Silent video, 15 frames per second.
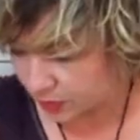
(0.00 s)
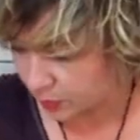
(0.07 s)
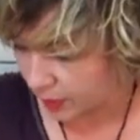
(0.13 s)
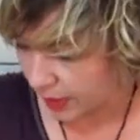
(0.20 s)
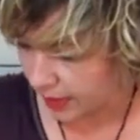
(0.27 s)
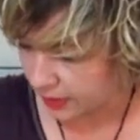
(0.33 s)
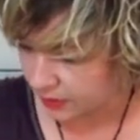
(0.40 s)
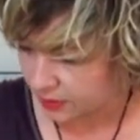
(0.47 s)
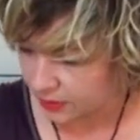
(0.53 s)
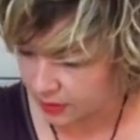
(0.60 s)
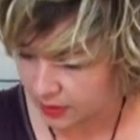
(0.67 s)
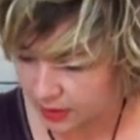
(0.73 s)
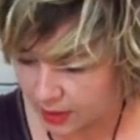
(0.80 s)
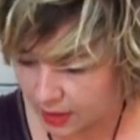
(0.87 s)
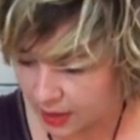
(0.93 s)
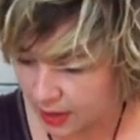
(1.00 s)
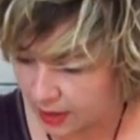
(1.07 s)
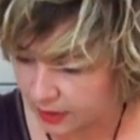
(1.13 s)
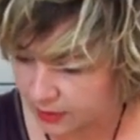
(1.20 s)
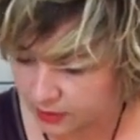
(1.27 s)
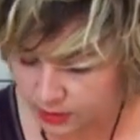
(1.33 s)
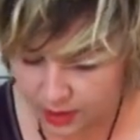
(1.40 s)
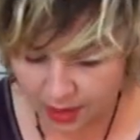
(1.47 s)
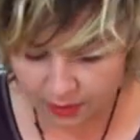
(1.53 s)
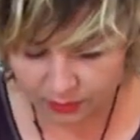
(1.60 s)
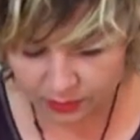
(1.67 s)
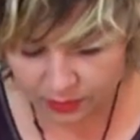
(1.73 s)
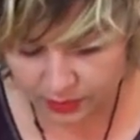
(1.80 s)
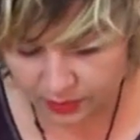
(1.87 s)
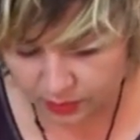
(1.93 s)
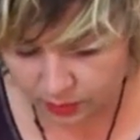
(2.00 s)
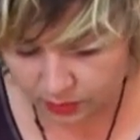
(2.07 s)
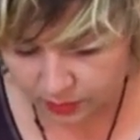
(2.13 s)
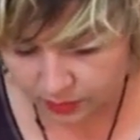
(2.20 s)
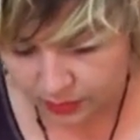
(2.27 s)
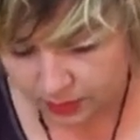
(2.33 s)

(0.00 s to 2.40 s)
space here and everything